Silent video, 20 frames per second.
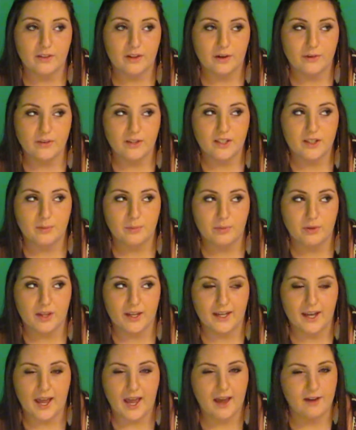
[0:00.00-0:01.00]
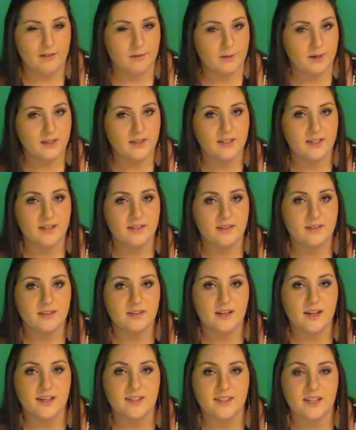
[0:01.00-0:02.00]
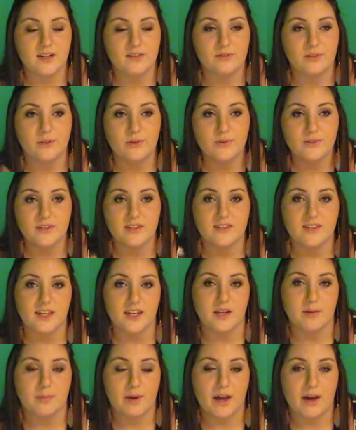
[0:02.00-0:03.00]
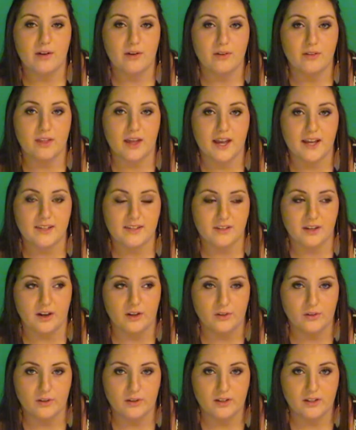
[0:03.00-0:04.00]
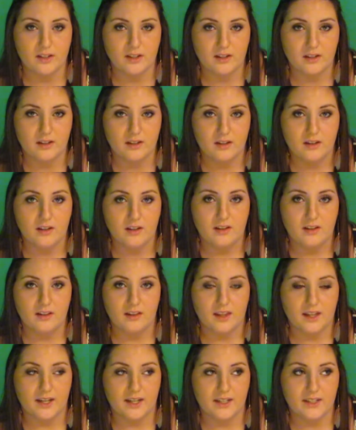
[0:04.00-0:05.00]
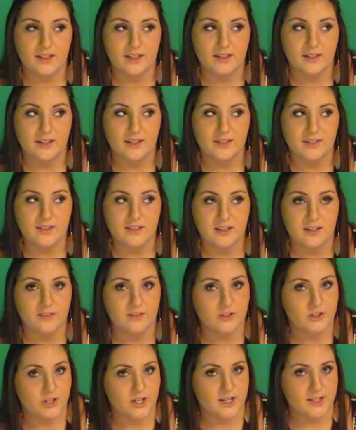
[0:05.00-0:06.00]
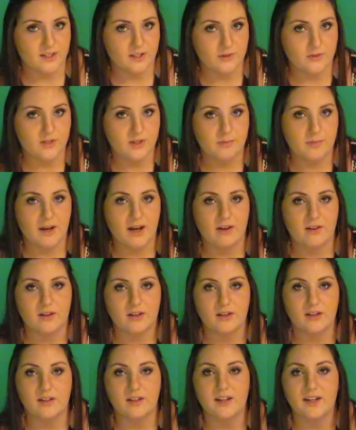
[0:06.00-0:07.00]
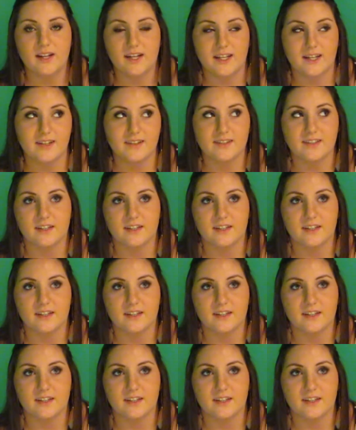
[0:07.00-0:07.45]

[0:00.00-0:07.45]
The only complaint I have about this is that if you use a setting powder that has color in it, like instead of a translucent powder, it is